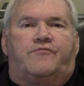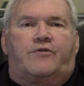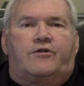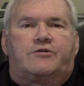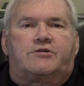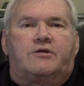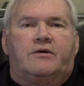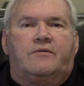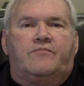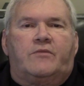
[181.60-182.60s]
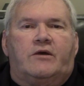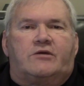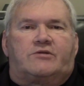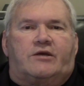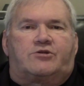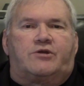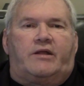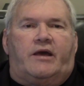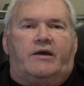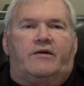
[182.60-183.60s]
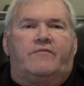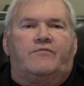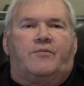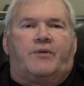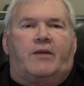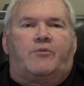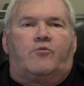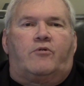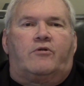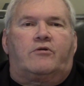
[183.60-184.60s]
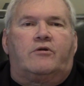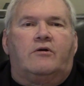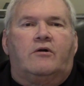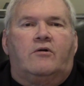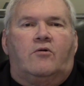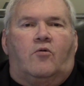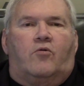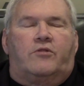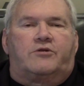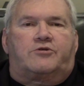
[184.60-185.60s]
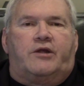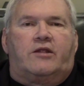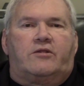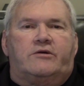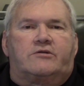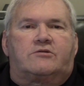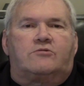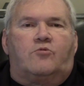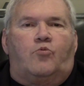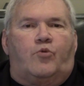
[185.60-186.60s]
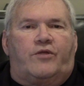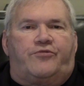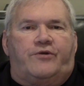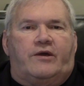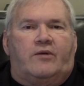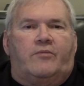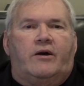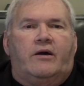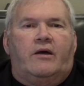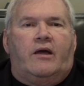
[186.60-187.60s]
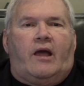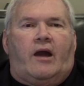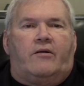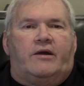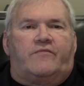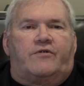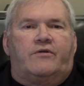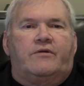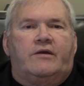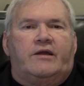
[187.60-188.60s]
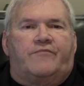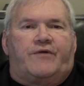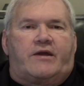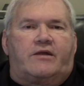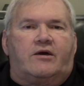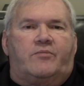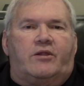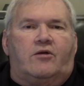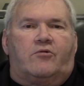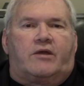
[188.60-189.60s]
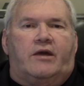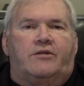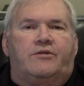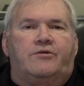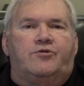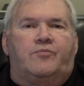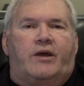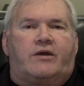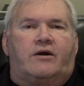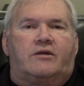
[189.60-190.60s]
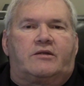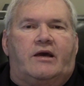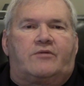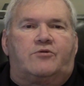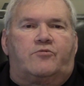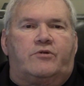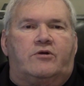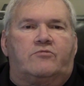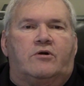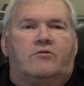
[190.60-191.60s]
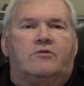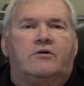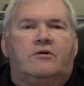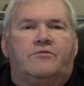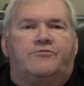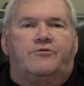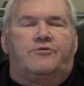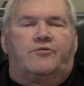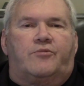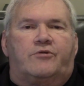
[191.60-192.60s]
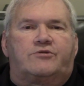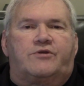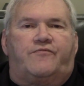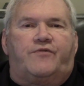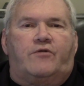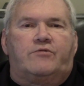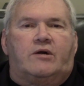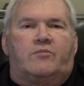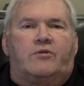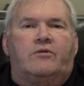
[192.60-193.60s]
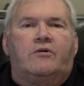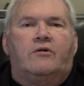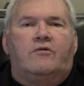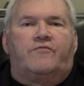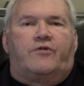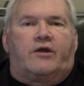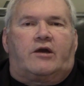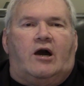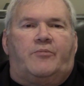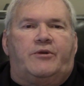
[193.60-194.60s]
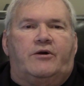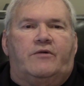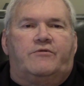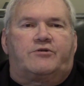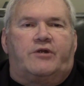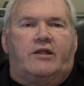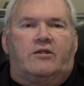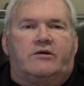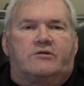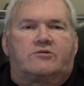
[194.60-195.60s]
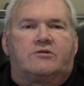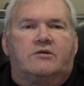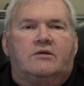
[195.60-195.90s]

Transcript: first, as they should have the paperwork or the train list with them. However, if they cannot be located, you may contact the railroad through their emergency phone number for a copy of the train list.